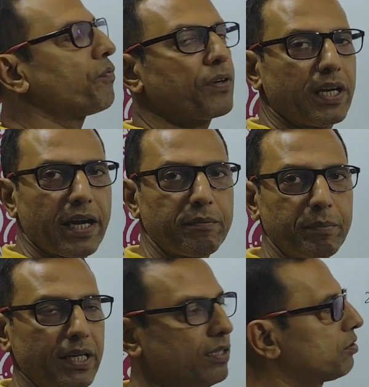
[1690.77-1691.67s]
of A
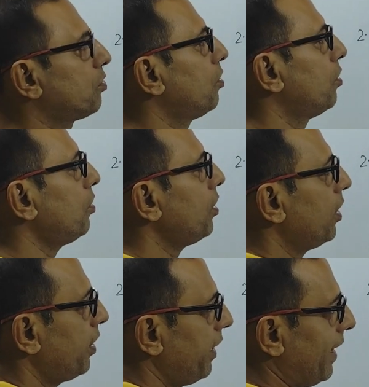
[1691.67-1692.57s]
and B. So,
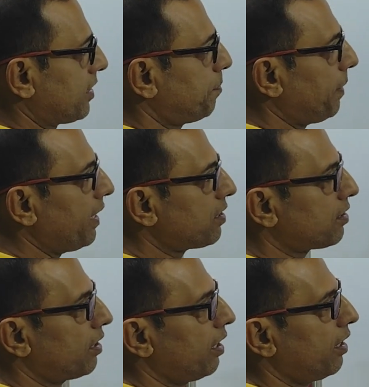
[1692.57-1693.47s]
express
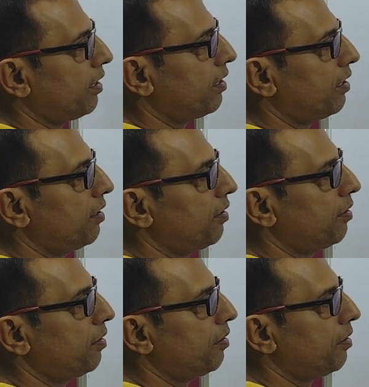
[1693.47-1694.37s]
the
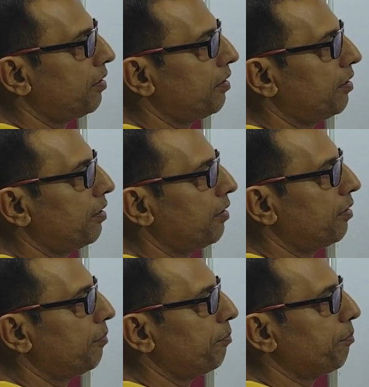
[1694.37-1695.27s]

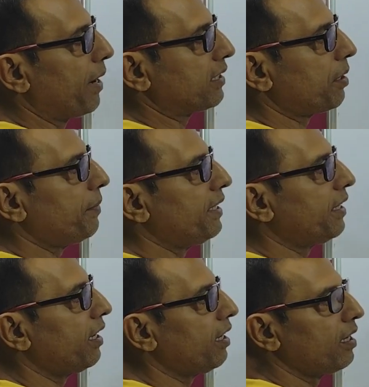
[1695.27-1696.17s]

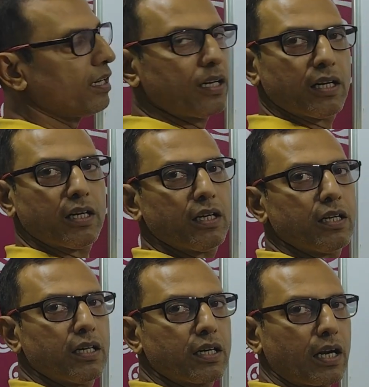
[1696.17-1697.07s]
mathematical
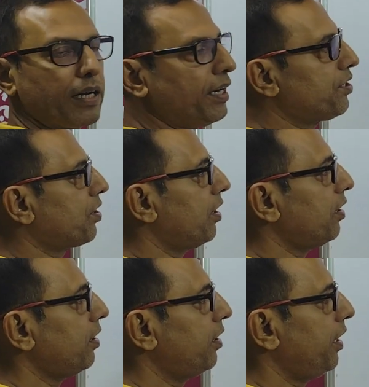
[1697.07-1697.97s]

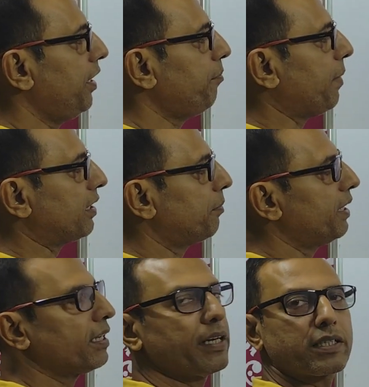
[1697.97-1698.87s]
condition in
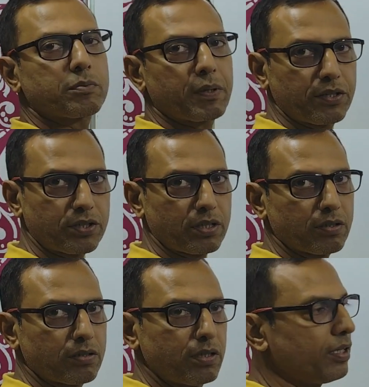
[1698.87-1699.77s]
mathematical
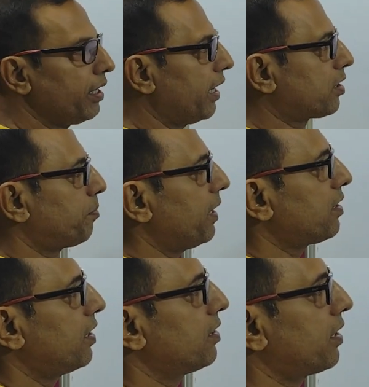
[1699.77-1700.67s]
expression.
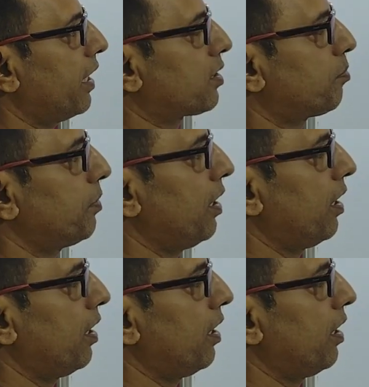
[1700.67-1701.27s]
Express this